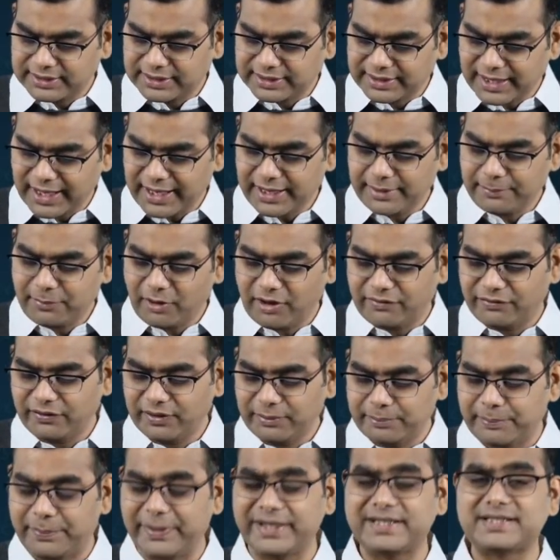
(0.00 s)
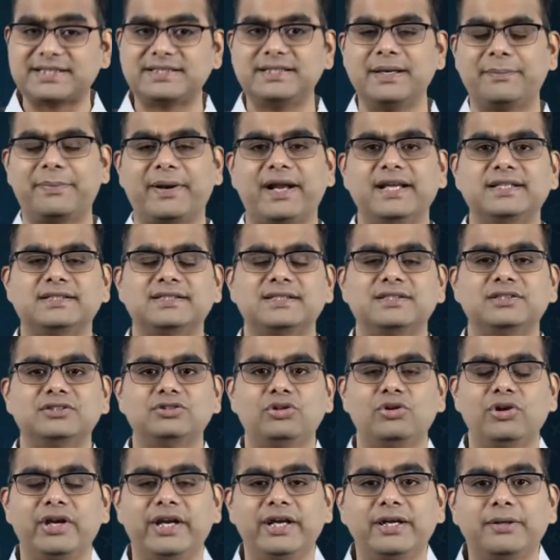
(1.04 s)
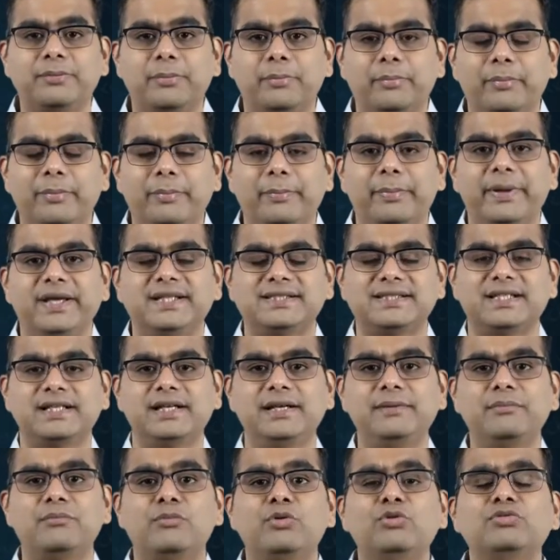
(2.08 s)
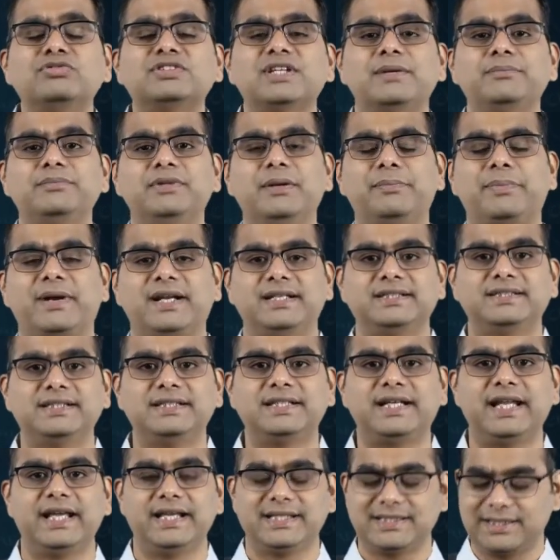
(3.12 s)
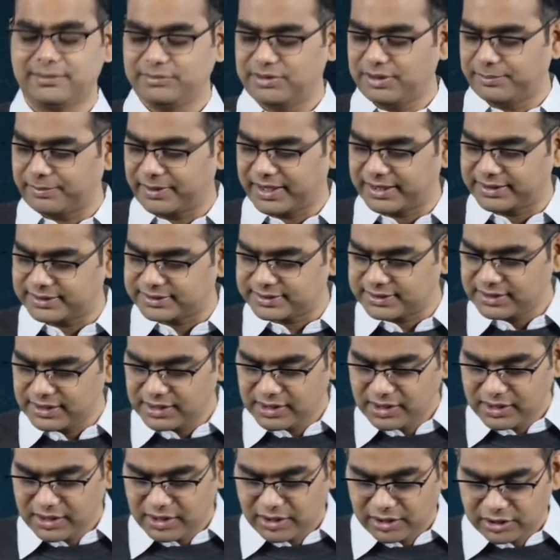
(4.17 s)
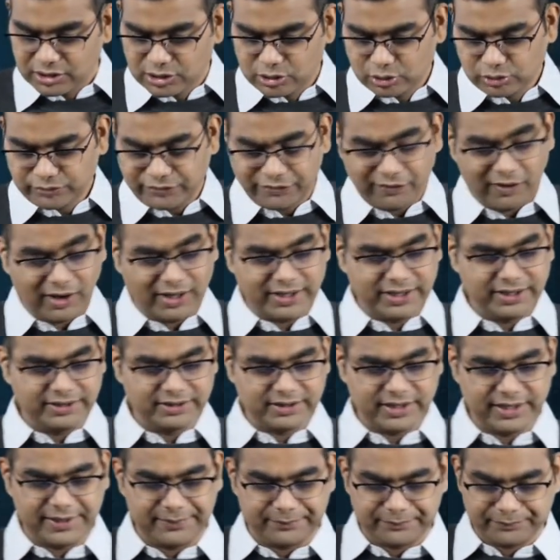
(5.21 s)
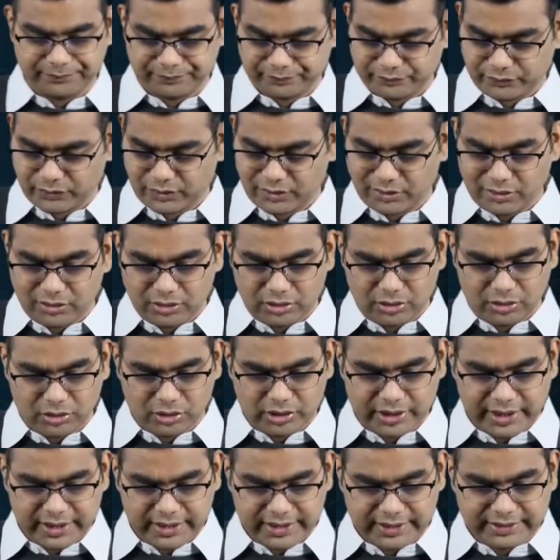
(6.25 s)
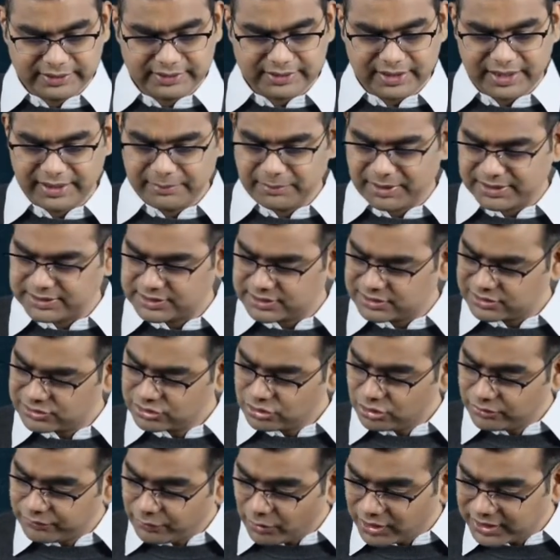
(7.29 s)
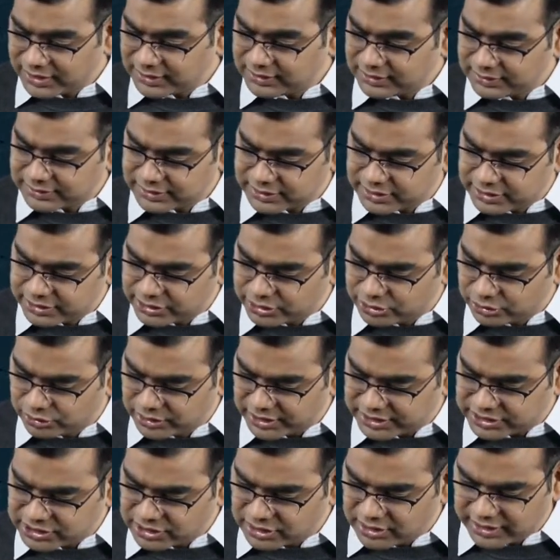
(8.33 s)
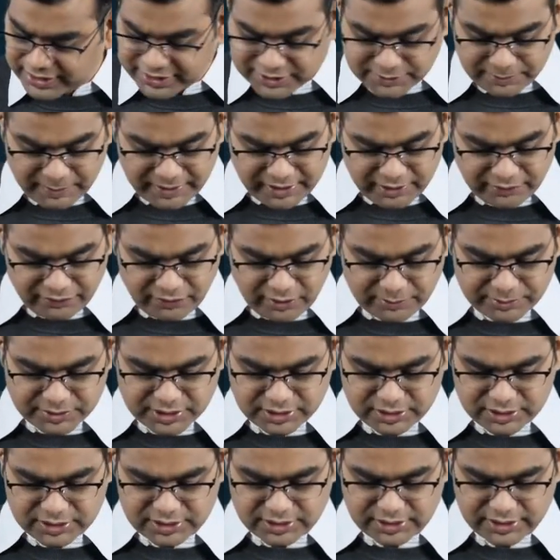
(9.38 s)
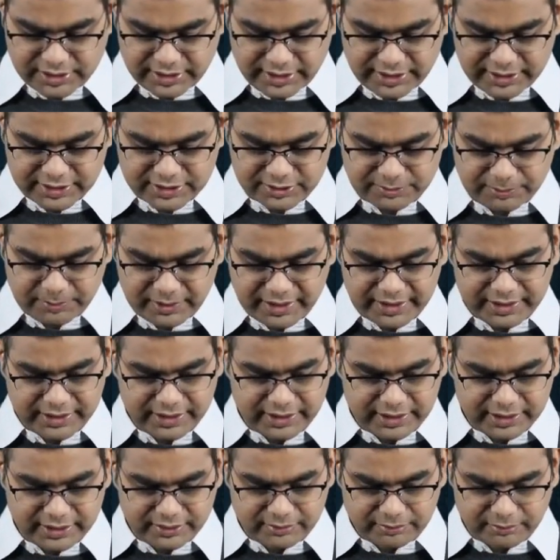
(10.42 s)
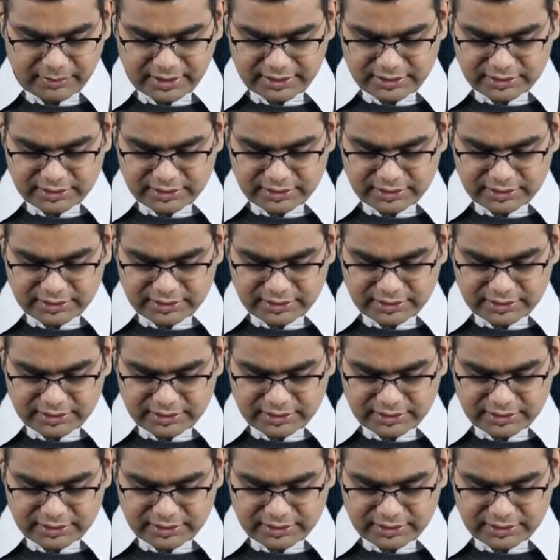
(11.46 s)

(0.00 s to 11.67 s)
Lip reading: the tie-up offer bids the price. So, it basically moves up the price. It takes up the price to 43, okay, in 3 months. So, what are the duration or expiry of options? Expiry in